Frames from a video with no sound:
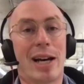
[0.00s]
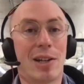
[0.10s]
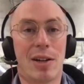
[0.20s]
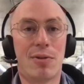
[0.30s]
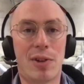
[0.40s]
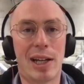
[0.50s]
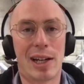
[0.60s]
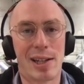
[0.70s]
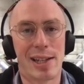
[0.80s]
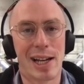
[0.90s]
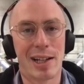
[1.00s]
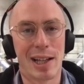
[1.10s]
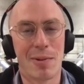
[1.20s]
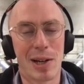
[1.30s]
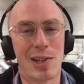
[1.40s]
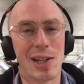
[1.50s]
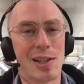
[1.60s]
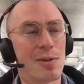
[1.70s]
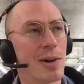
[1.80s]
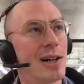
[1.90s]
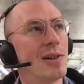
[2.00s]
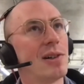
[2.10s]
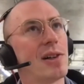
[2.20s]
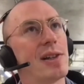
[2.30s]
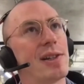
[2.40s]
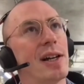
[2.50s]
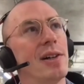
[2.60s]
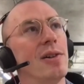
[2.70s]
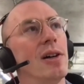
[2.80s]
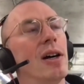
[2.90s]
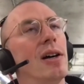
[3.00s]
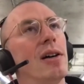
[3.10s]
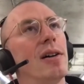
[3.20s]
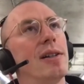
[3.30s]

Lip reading: without fully understanding their wishes as well. So,